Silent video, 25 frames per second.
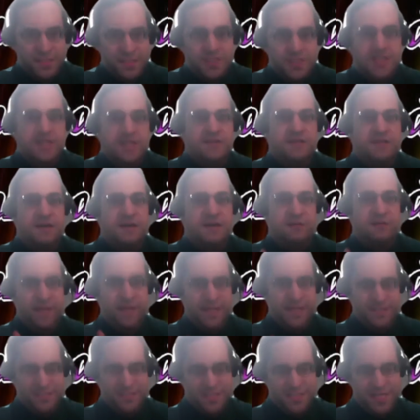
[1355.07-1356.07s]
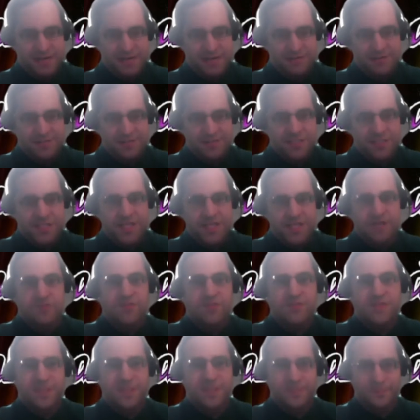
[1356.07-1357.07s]
Now we challenge you
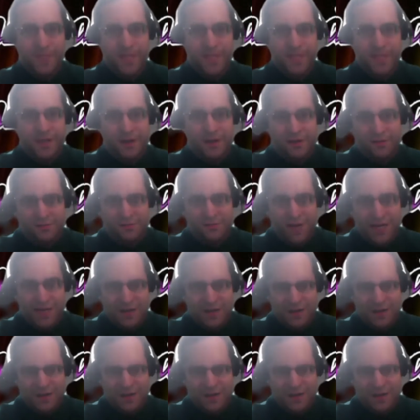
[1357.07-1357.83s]
to beat our record.